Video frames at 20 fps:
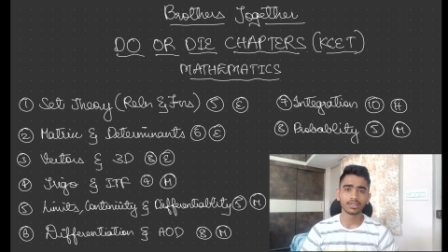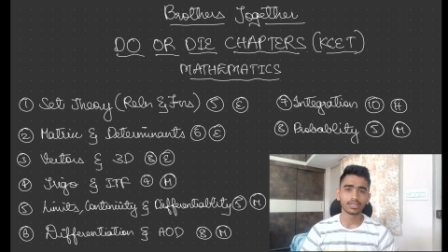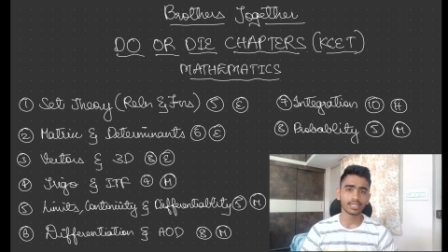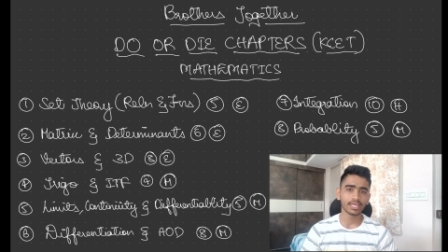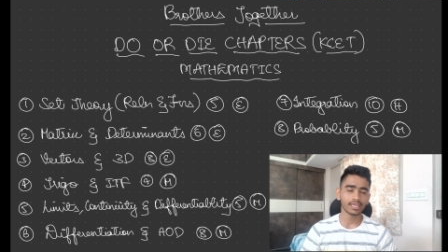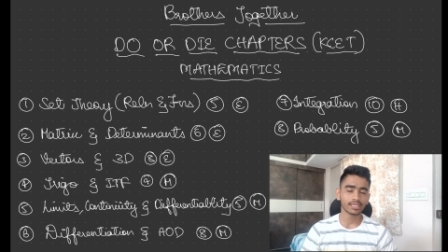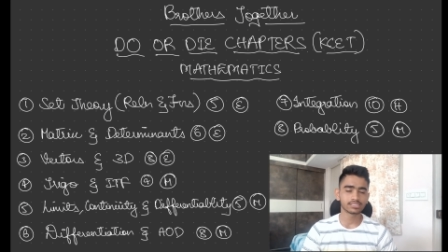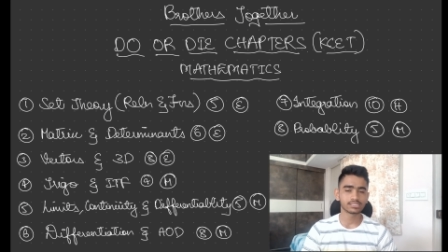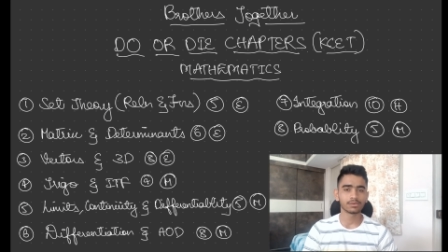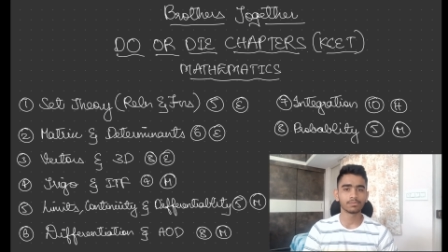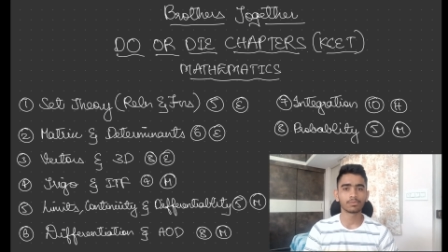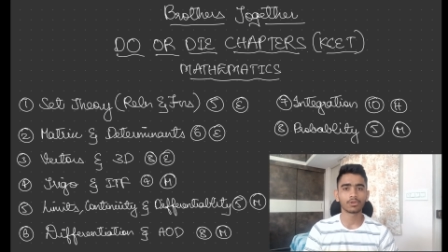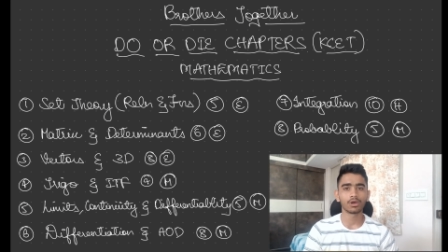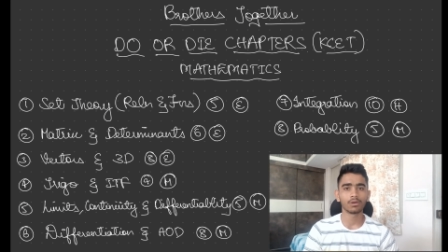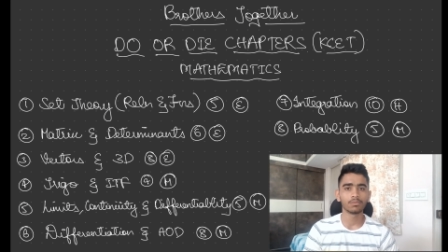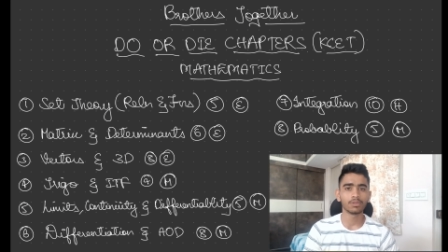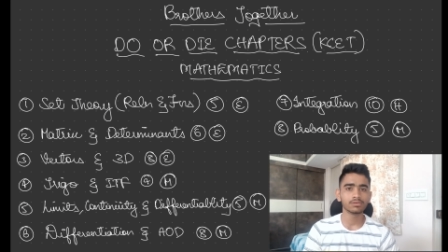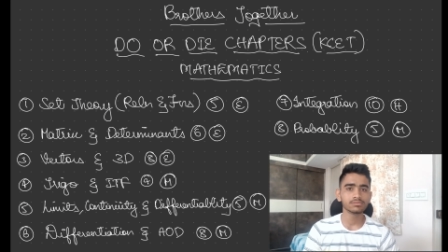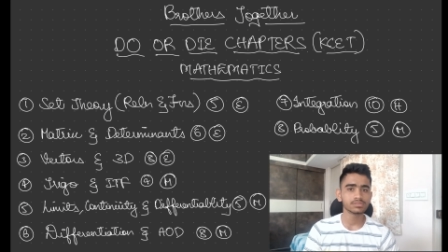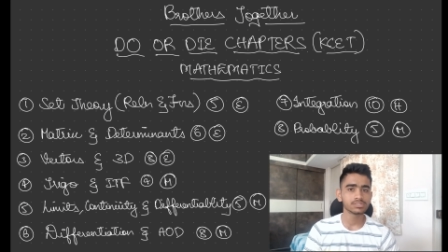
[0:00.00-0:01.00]
Take some
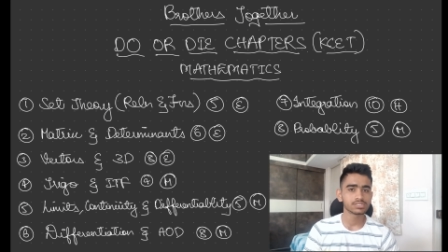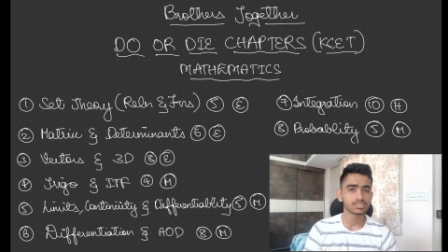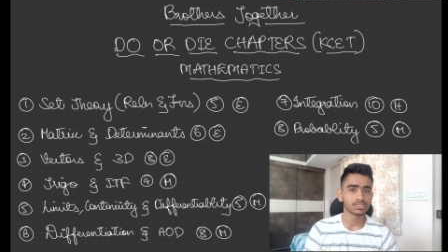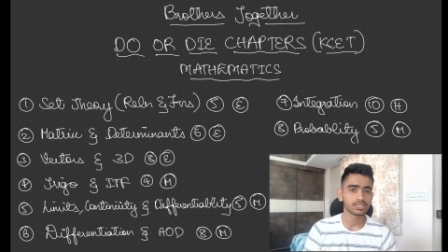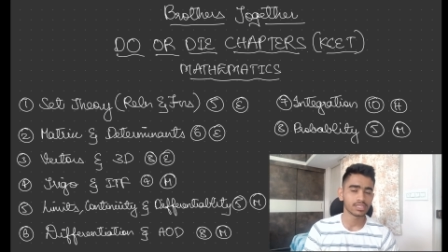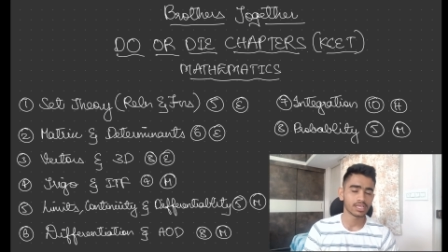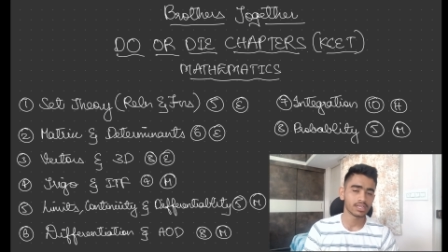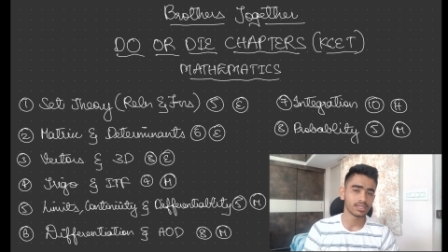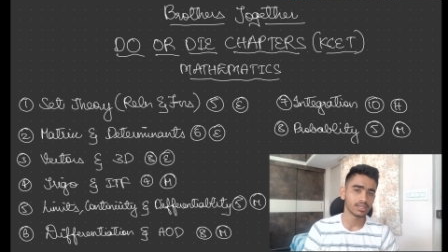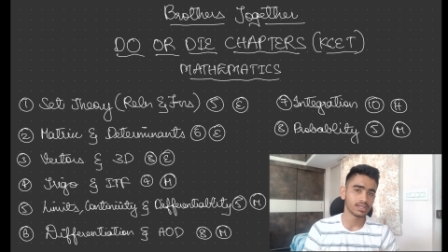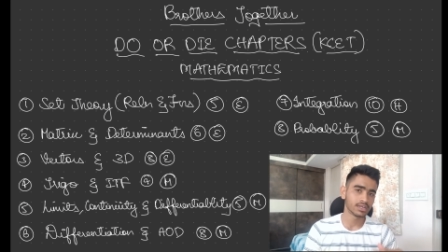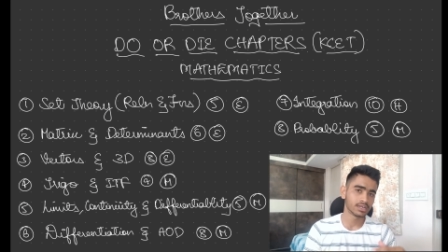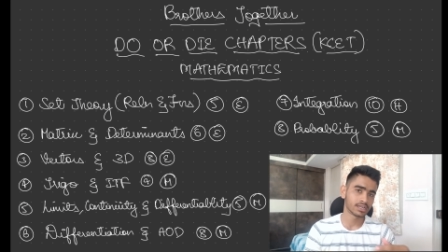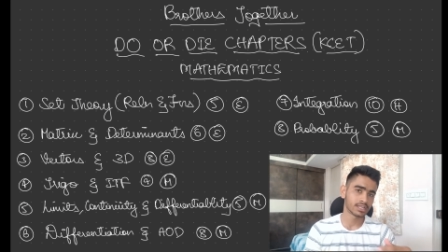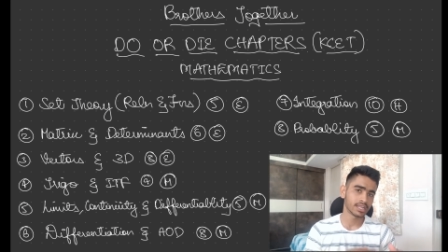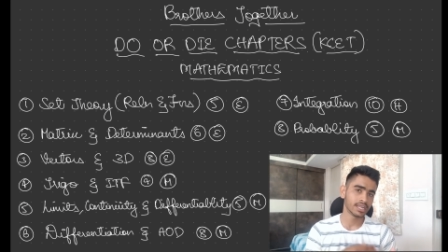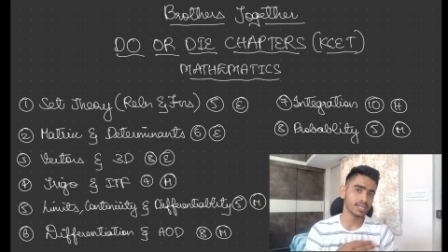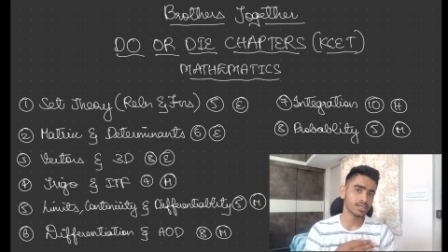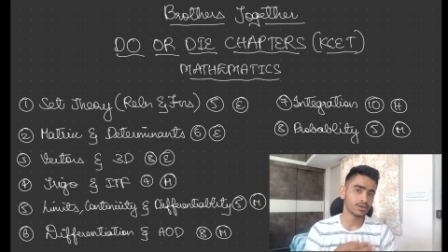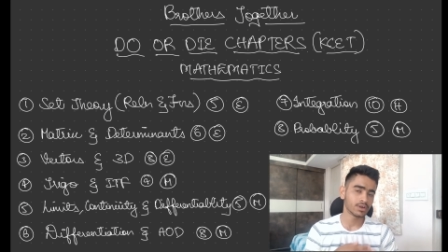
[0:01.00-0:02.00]
problems, then
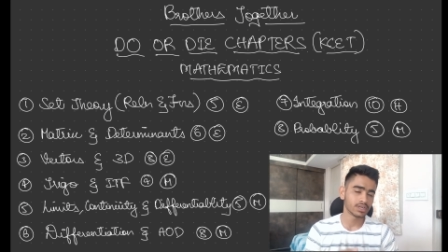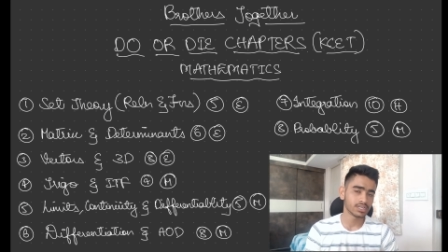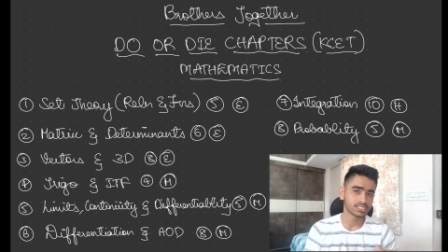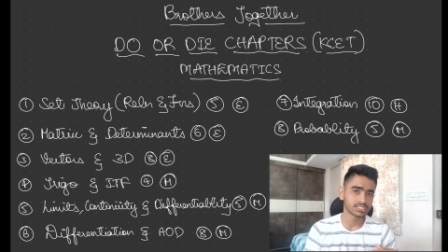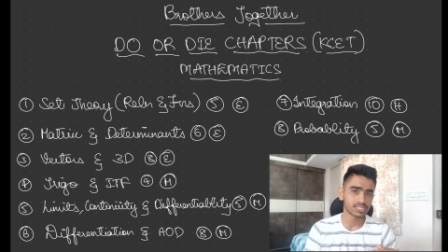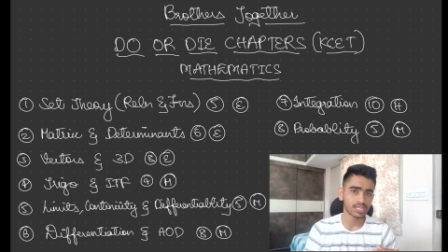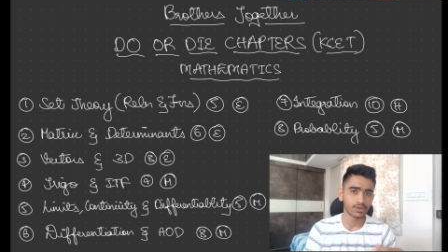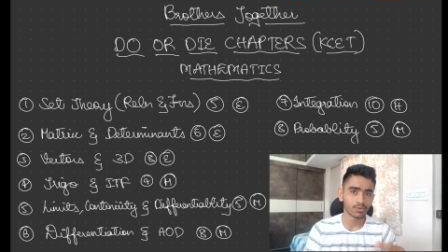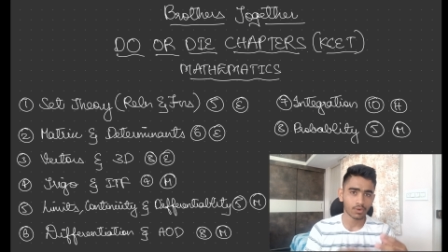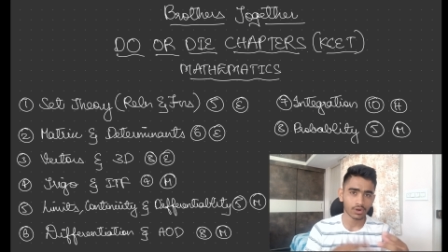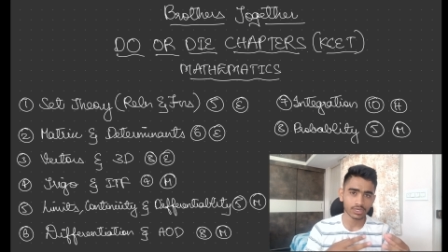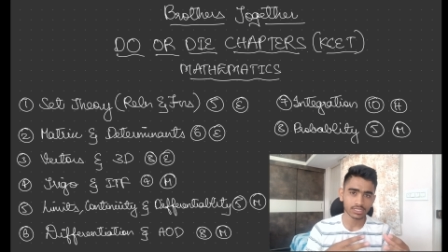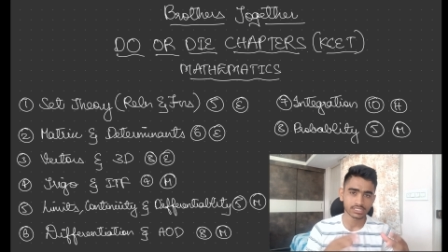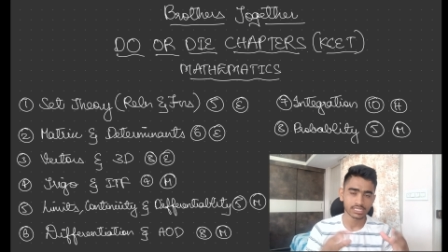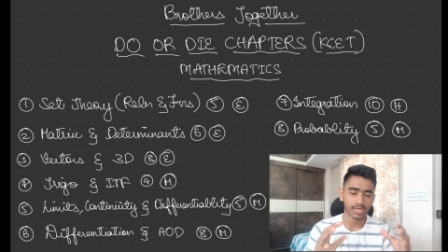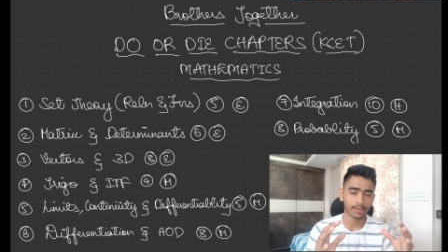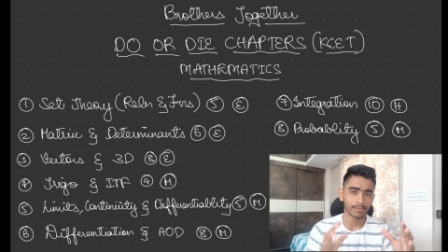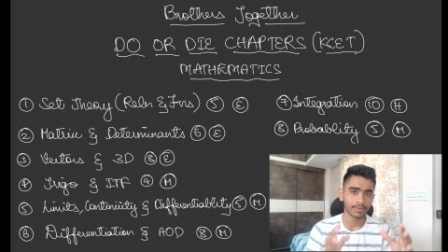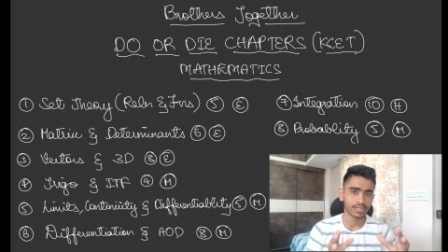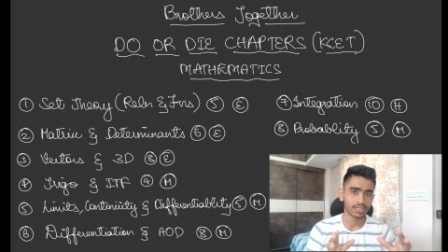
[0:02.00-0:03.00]
try to understand what
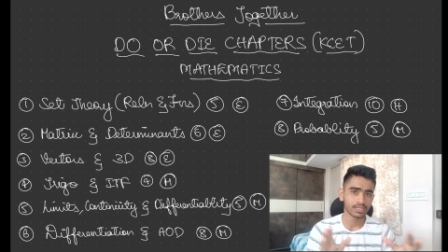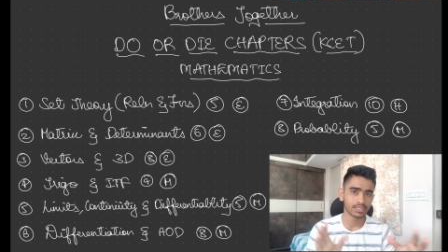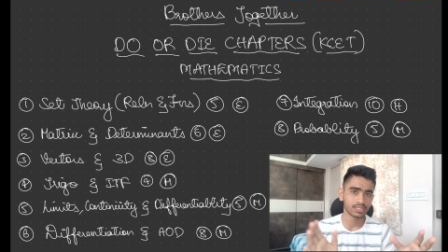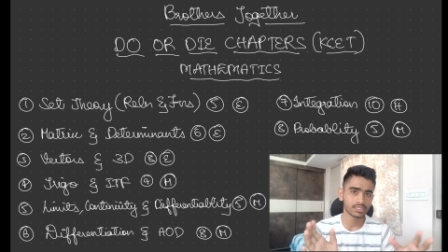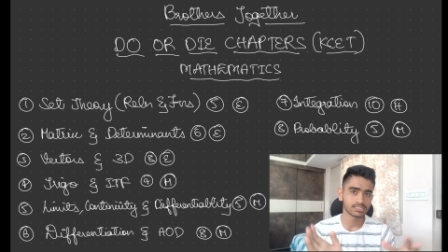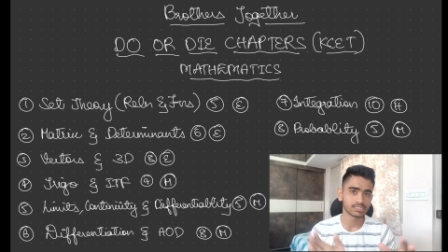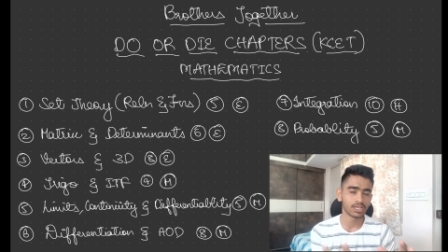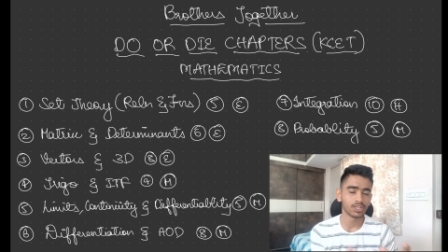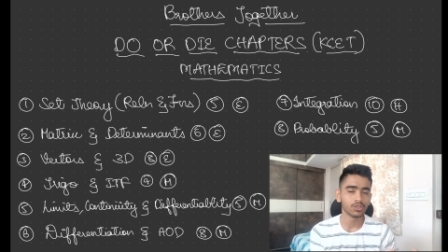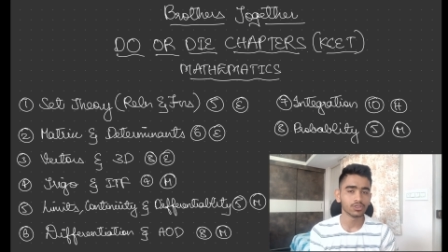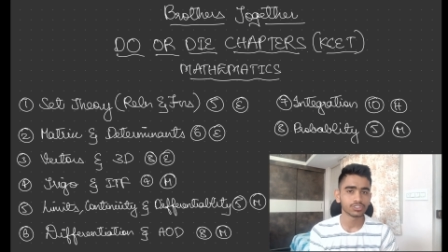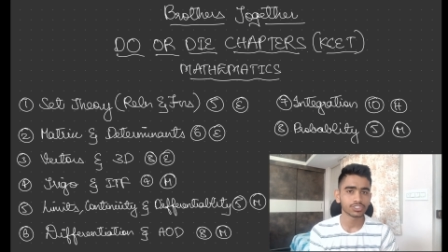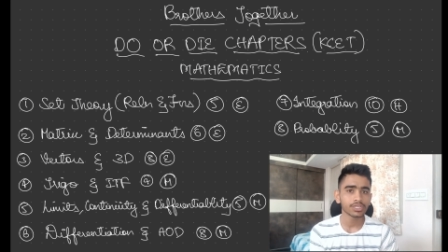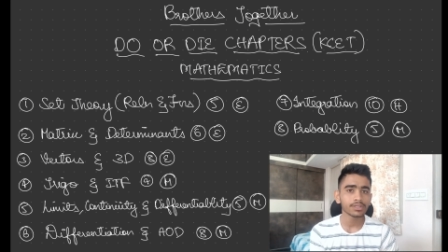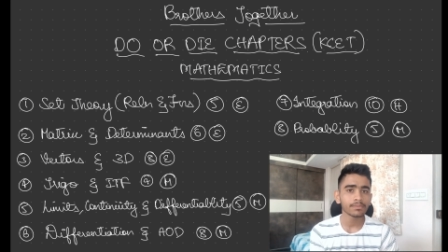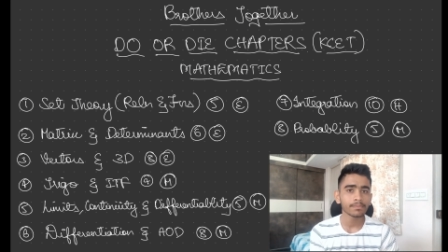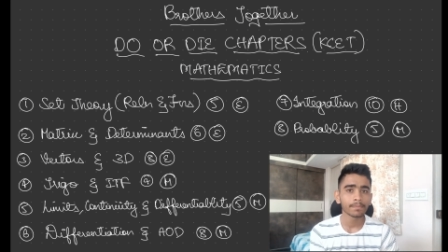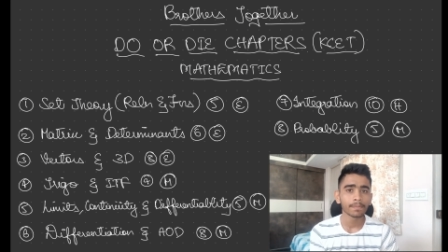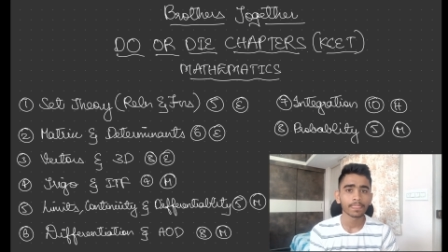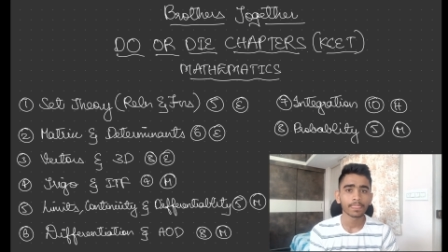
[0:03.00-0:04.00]
is happening in the
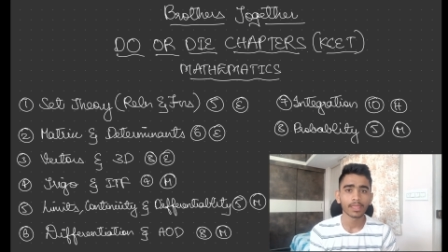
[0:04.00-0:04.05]
solution